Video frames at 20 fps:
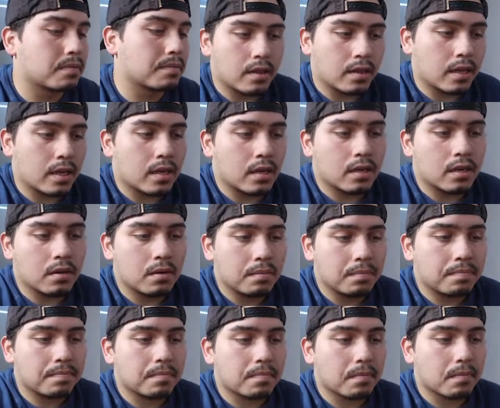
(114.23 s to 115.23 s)
Then
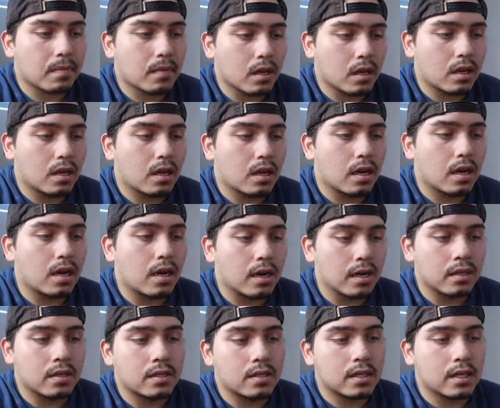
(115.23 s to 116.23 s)
I
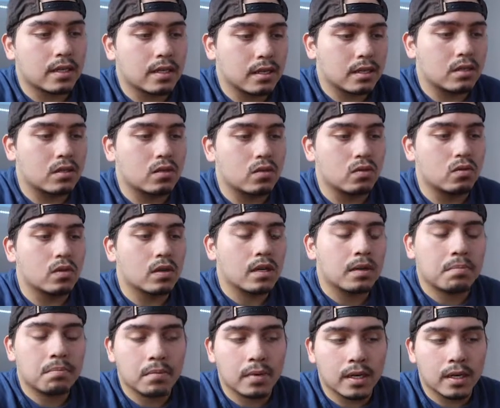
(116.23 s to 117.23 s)
decided to
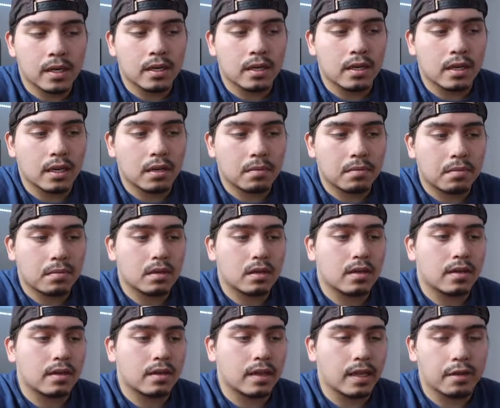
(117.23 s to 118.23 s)
up my
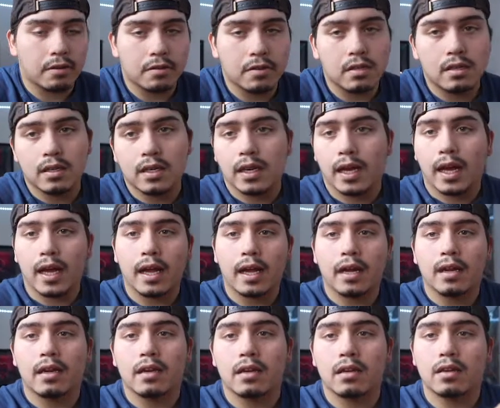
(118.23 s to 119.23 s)
clarity
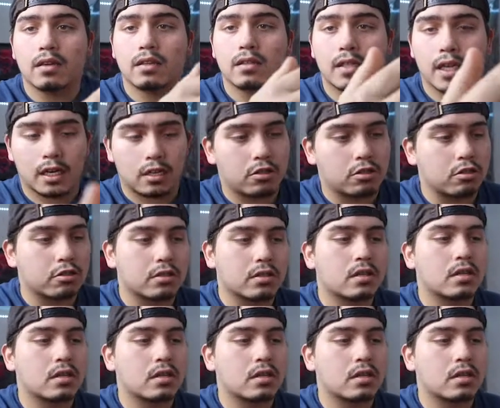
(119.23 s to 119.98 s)
and texture,